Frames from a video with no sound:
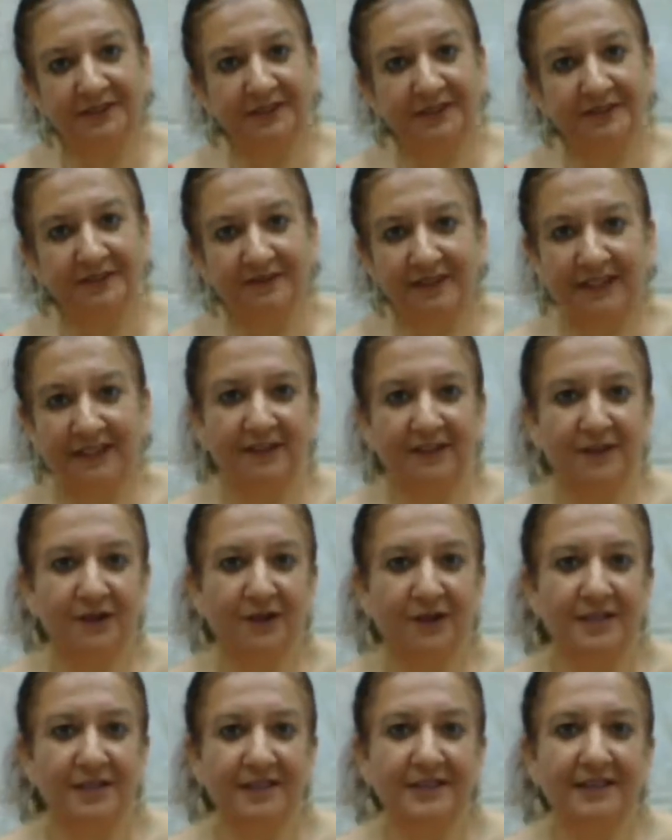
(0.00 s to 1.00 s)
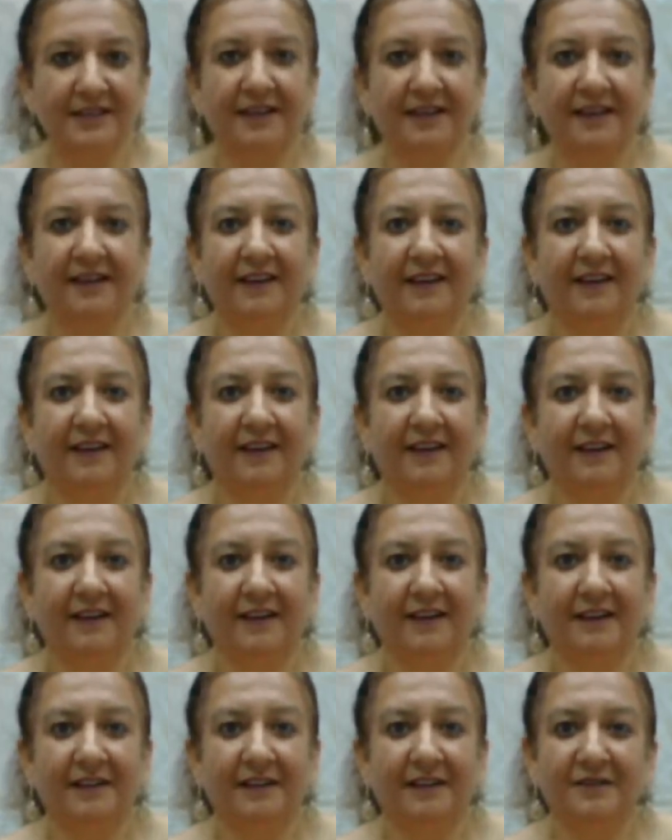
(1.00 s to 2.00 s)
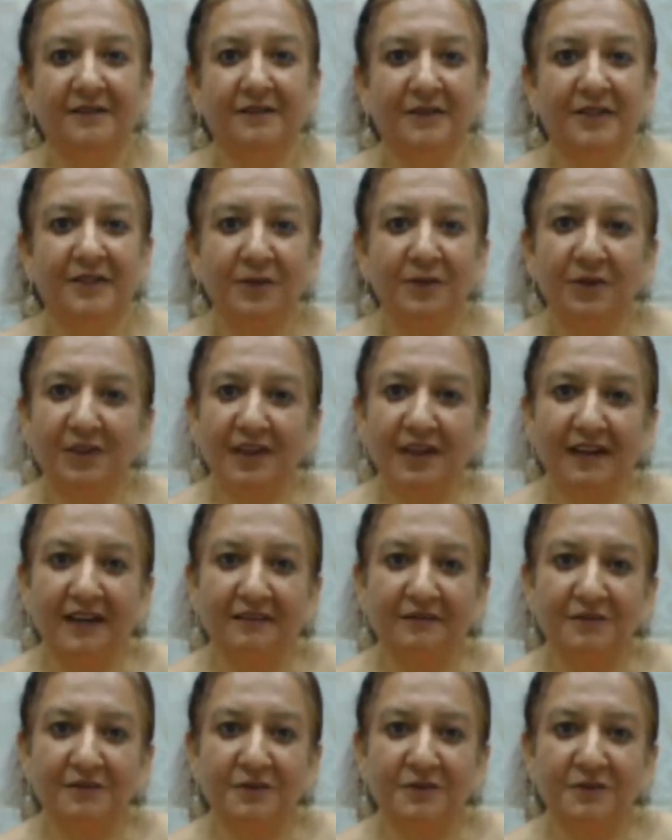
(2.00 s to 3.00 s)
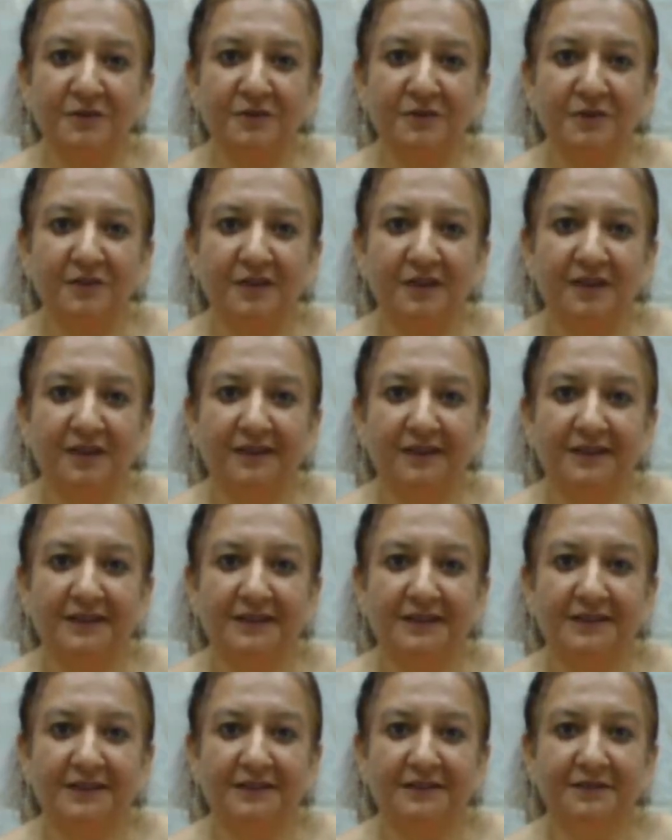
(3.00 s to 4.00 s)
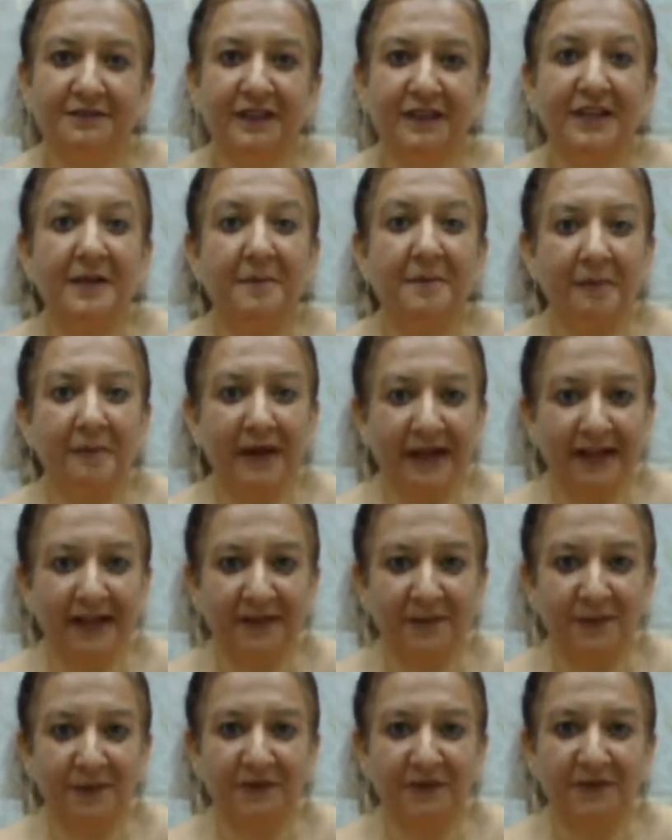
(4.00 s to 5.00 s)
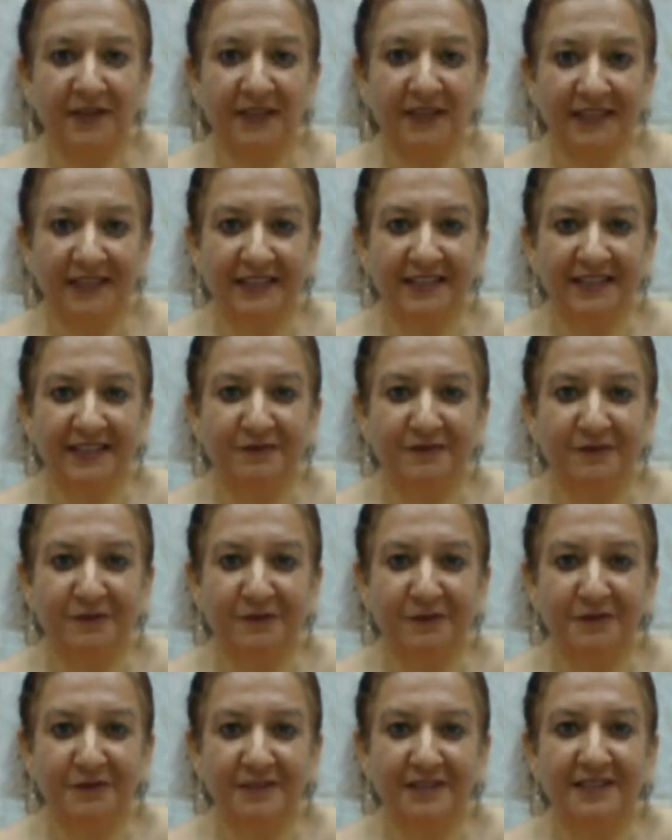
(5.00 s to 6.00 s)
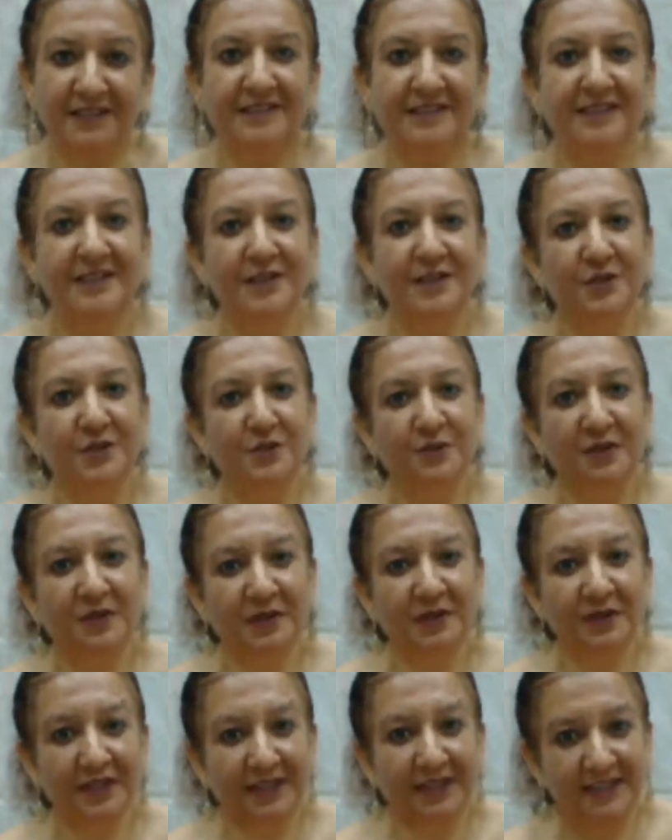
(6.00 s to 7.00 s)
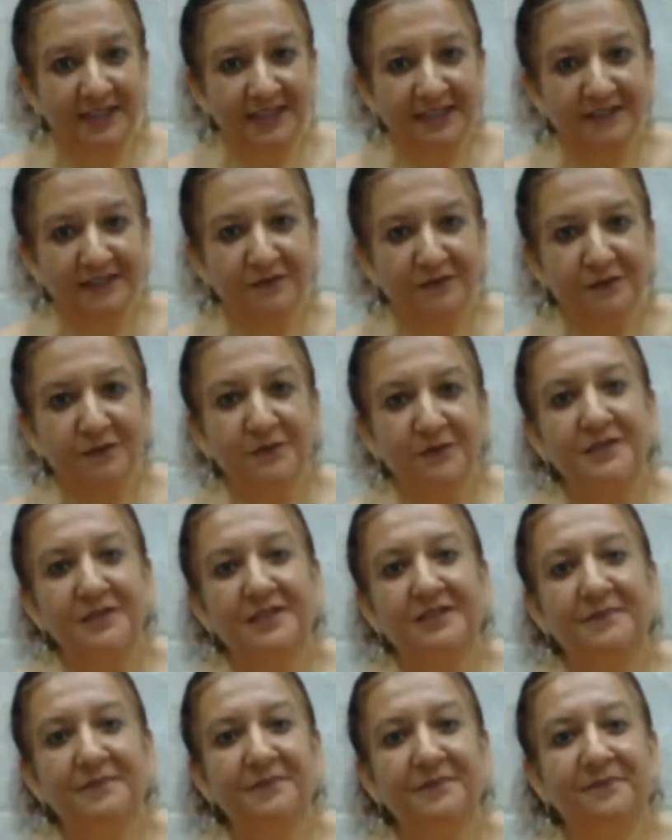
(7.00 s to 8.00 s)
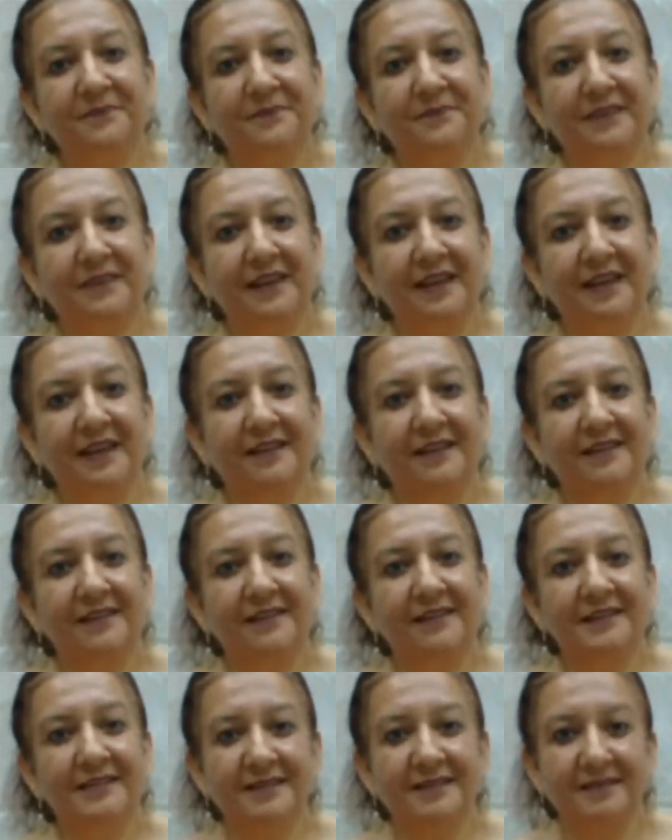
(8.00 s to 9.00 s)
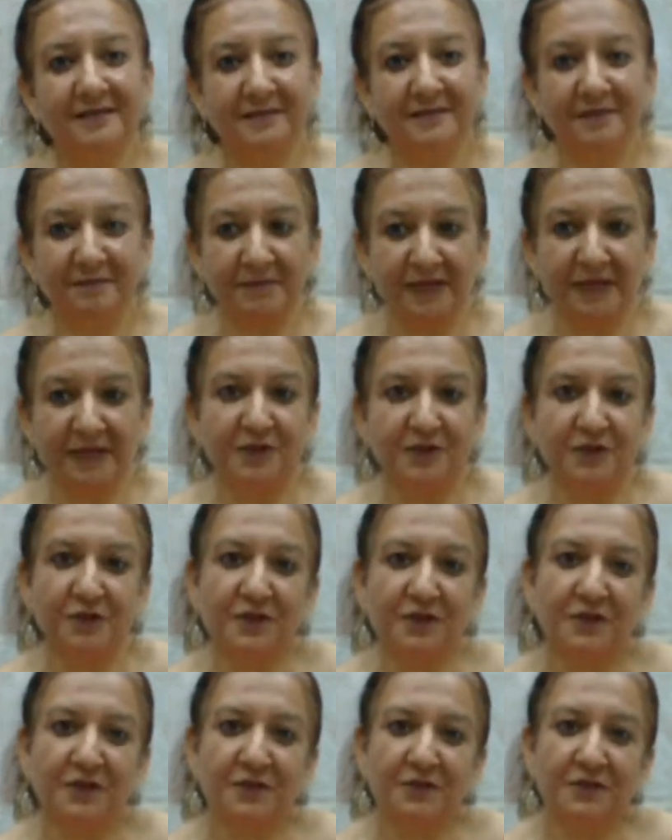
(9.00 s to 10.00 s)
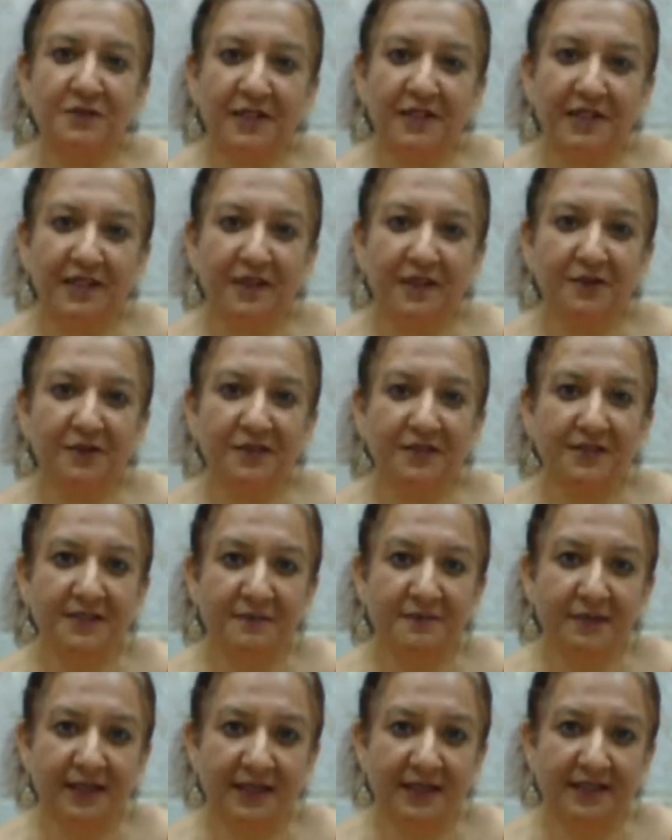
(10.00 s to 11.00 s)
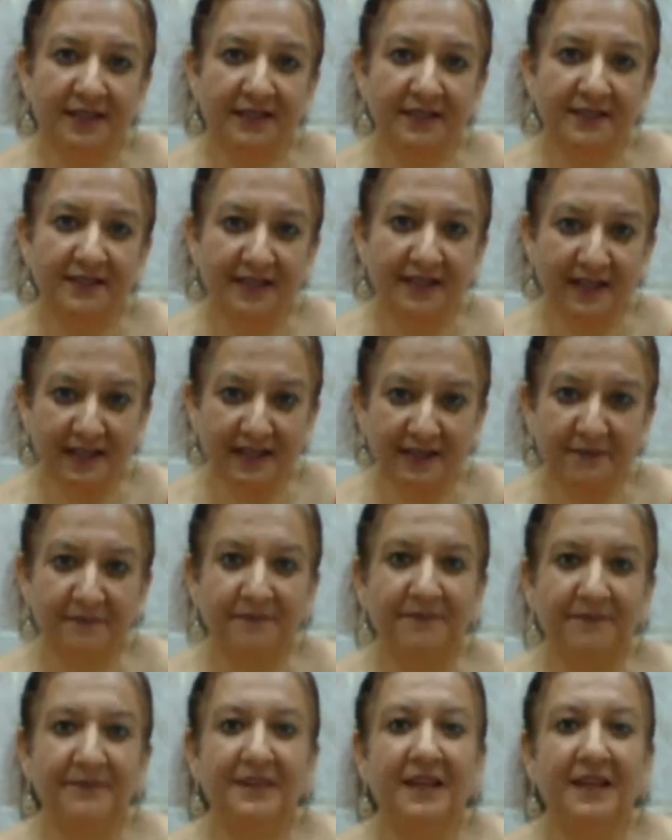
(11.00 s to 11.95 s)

in weight loss. We don't have to feel bad when we are eating food. So, when you're eating food, uh, make sure you take out some nice time,